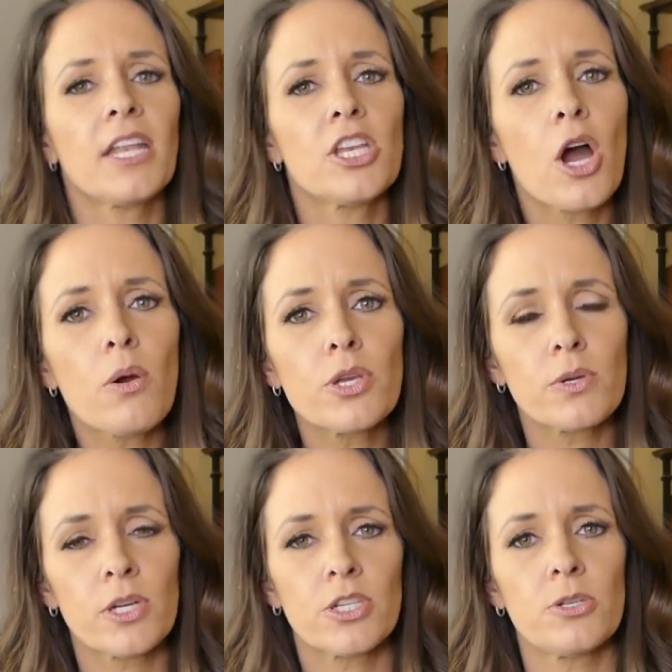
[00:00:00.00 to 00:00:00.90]
know
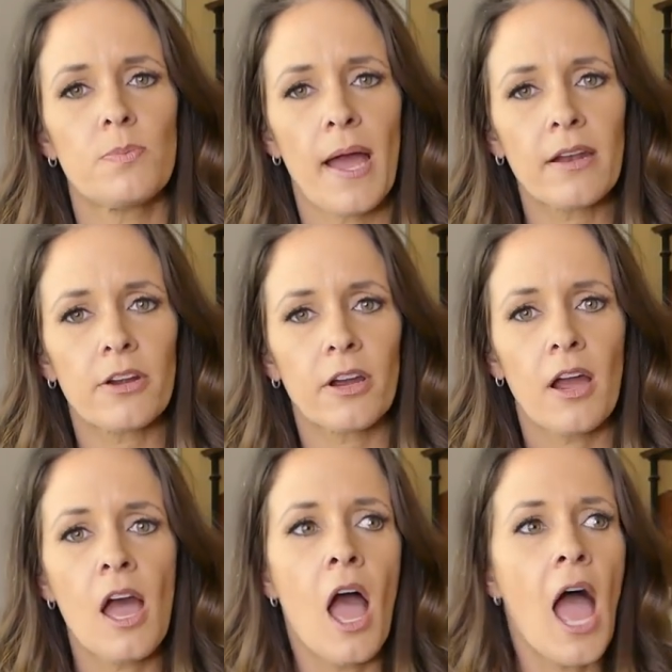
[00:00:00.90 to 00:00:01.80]
you can do better.
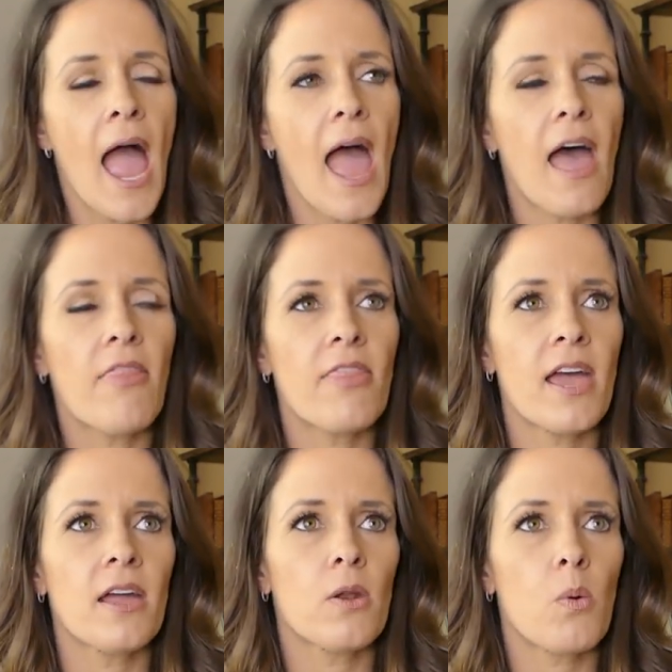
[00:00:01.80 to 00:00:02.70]
And
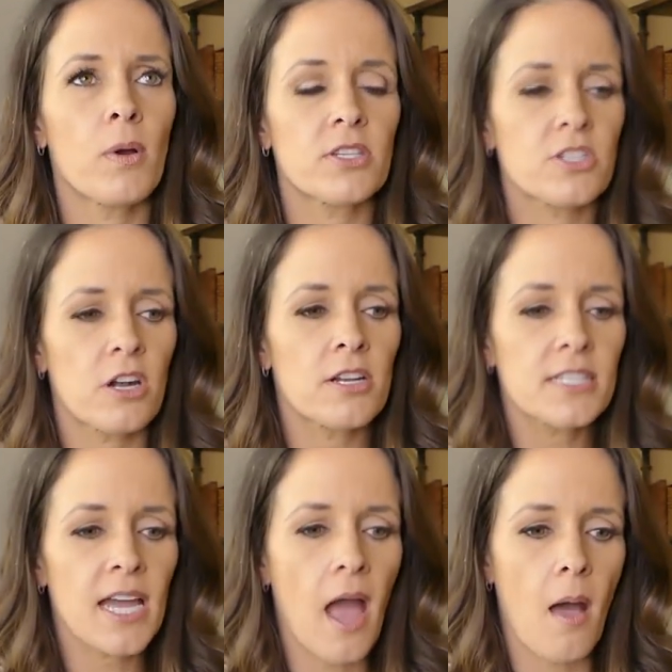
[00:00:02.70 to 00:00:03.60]
then what
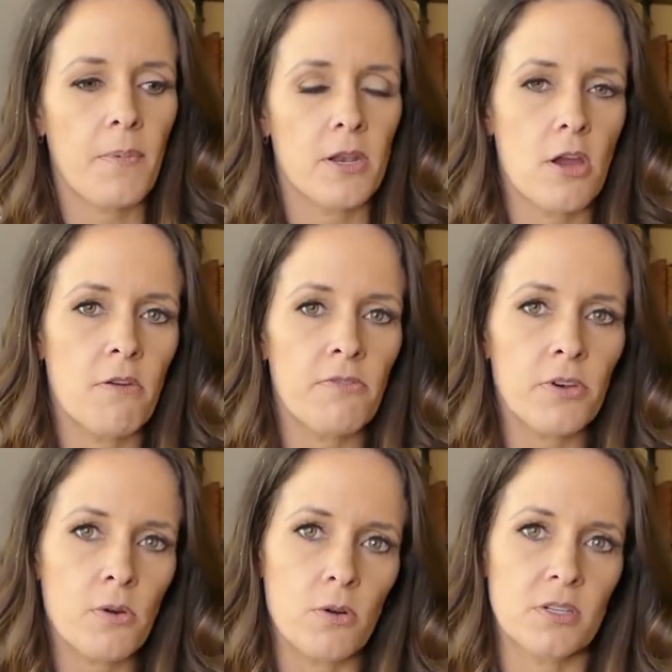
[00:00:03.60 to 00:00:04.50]
started to happen over
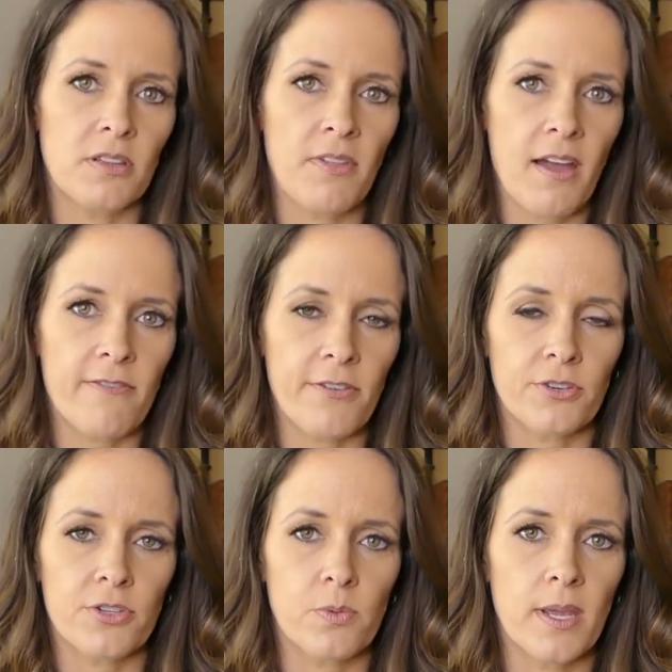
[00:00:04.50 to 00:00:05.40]
the course of that
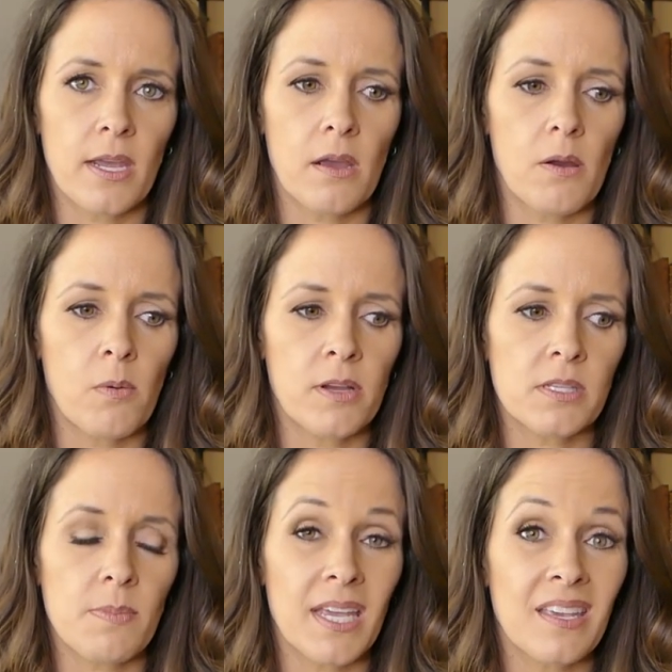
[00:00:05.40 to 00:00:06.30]
first week
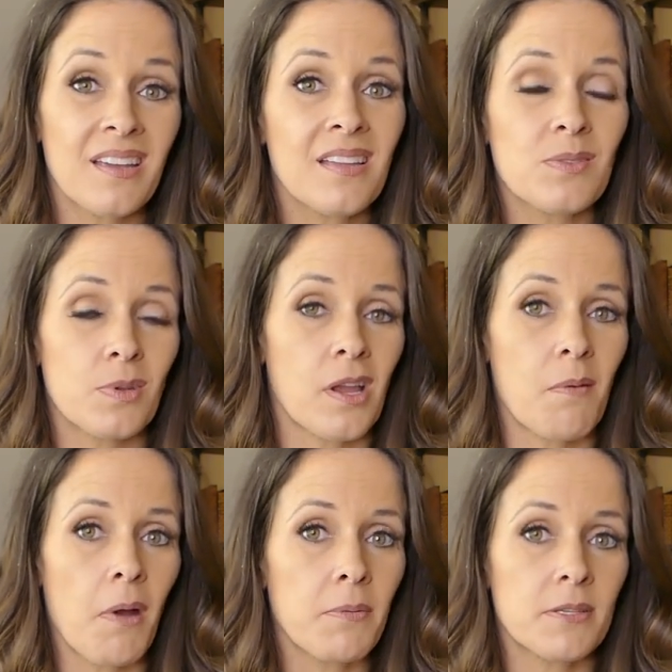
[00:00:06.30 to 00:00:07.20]
was my kids would
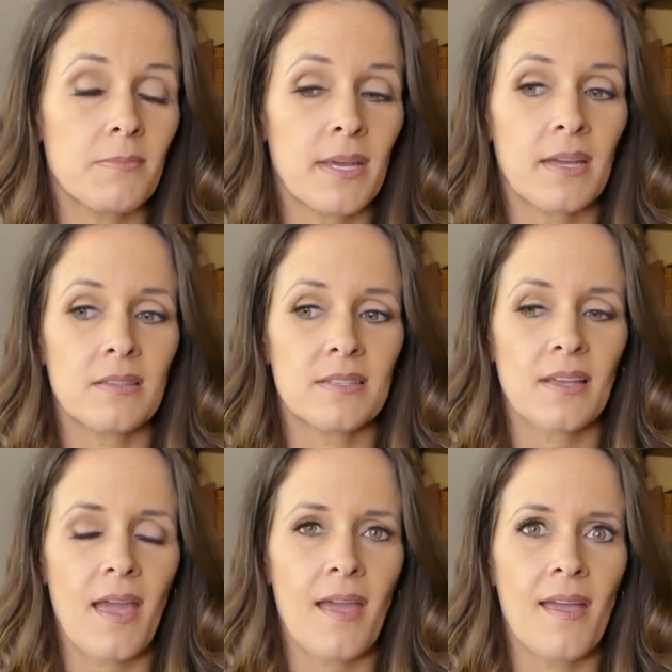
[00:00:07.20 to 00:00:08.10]
come up to me and
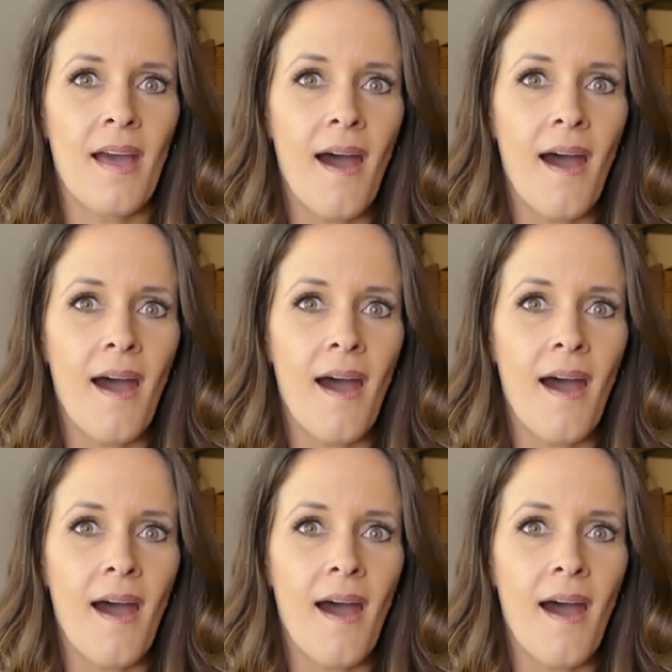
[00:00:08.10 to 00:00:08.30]
say,